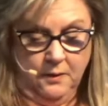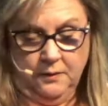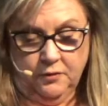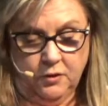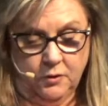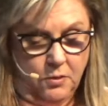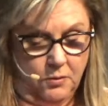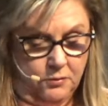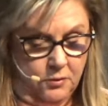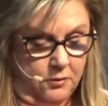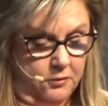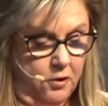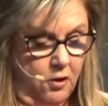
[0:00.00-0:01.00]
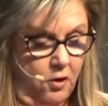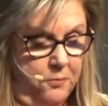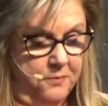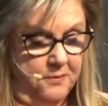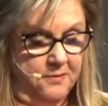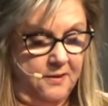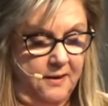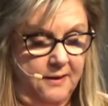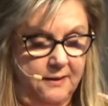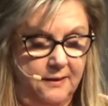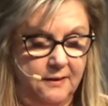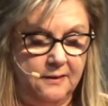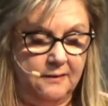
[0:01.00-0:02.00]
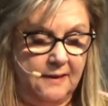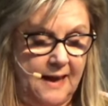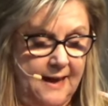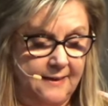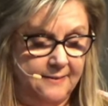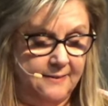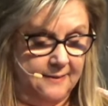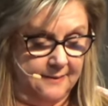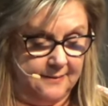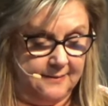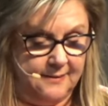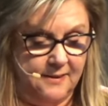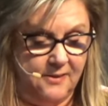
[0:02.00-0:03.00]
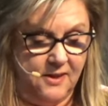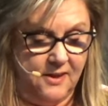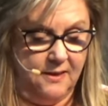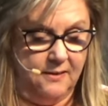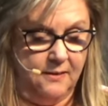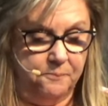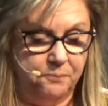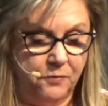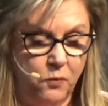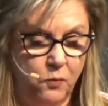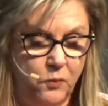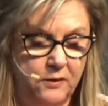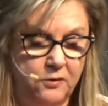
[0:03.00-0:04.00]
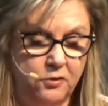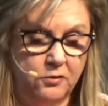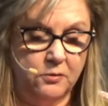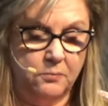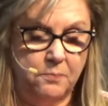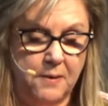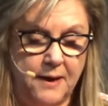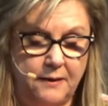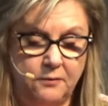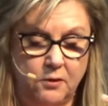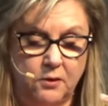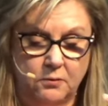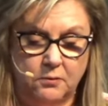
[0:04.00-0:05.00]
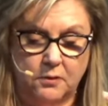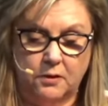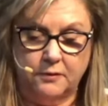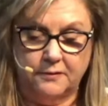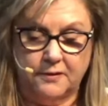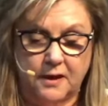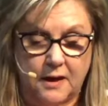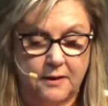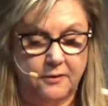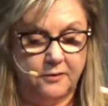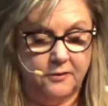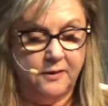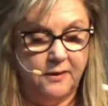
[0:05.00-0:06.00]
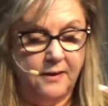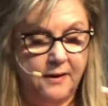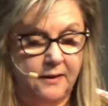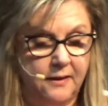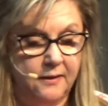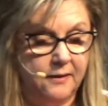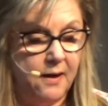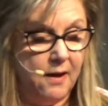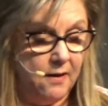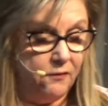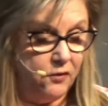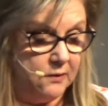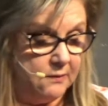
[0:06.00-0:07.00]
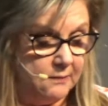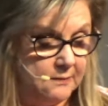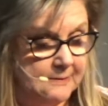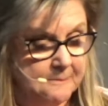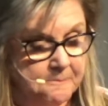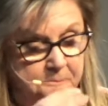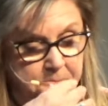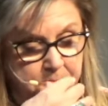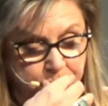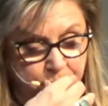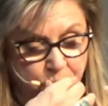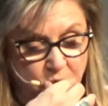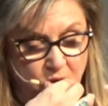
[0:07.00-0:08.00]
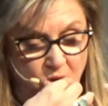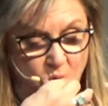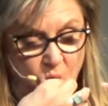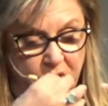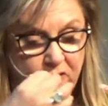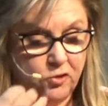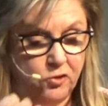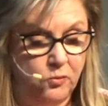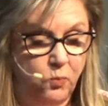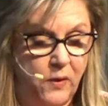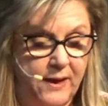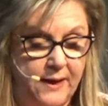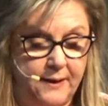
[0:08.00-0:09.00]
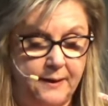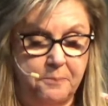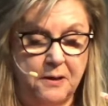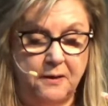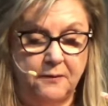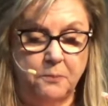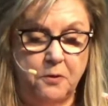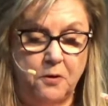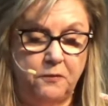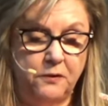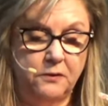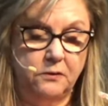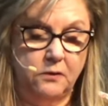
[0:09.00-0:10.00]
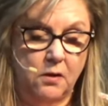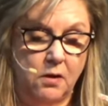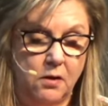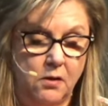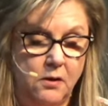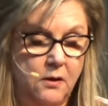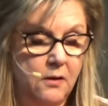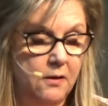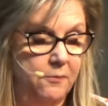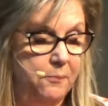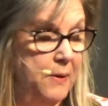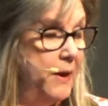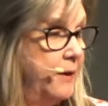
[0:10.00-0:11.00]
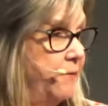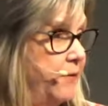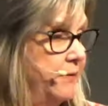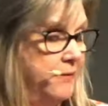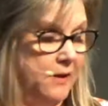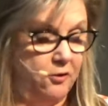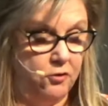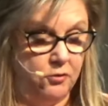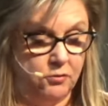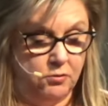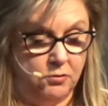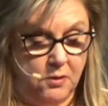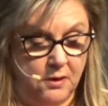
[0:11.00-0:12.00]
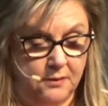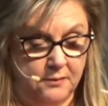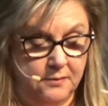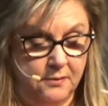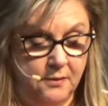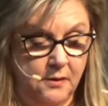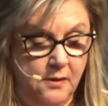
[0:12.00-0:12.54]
She quotes Ernest Holmes as saying, "In gladness, then, we should make known our desires, and in confidence, we should wait upon the perfect law of manifestation through us.